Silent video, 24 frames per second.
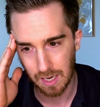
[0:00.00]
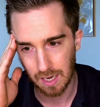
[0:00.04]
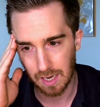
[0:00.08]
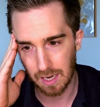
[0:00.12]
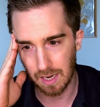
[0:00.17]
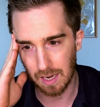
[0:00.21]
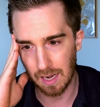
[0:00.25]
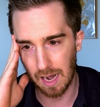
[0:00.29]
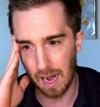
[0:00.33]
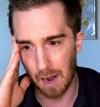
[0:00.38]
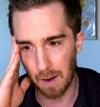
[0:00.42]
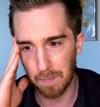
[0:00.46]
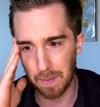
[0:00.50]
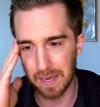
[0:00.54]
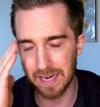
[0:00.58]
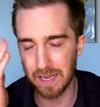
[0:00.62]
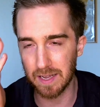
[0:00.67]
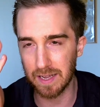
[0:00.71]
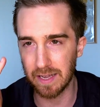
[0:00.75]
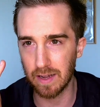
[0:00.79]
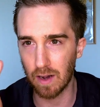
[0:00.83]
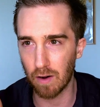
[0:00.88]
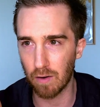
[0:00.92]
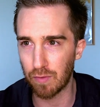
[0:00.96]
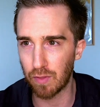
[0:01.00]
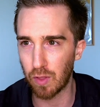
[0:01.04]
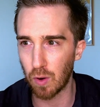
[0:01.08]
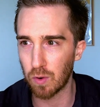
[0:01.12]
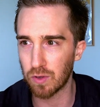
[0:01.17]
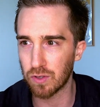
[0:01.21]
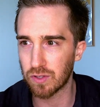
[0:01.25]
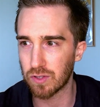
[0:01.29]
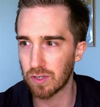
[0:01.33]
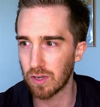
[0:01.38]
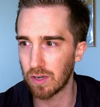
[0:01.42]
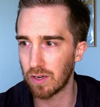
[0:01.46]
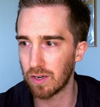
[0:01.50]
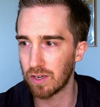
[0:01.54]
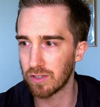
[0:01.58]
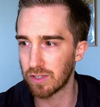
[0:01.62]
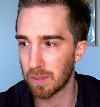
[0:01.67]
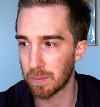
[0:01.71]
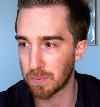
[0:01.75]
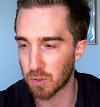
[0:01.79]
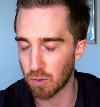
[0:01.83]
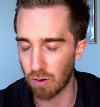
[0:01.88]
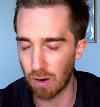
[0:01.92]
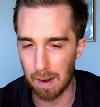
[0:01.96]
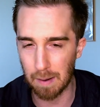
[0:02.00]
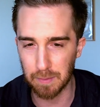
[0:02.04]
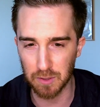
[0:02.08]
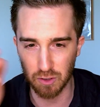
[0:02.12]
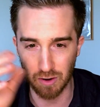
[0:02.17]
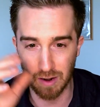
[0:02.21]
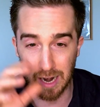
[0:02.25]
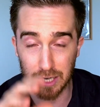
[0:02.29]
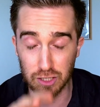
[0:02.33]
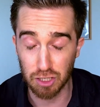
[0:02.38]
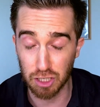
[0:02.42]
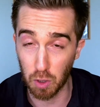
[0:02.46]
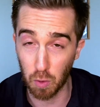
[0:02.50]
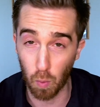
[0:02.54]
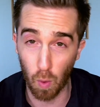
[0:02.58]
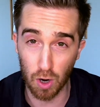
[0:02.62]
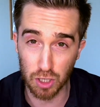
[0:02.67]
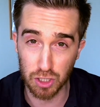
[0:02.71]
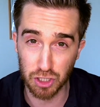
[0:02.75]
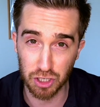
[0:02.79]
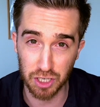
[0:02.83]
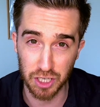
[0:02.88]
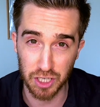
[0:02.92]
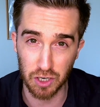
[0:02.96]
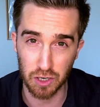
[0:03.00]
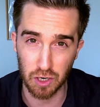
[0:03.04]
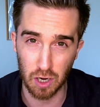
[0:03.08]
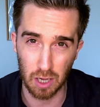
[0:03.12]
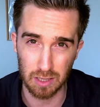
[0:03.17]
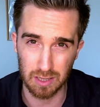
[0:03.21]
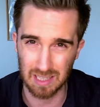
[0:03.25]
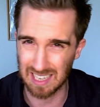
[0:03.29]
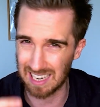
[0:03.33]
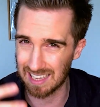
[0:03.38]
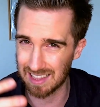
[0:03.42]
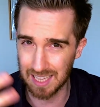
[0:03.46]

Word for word: how many of those subscribers are actually watching your content.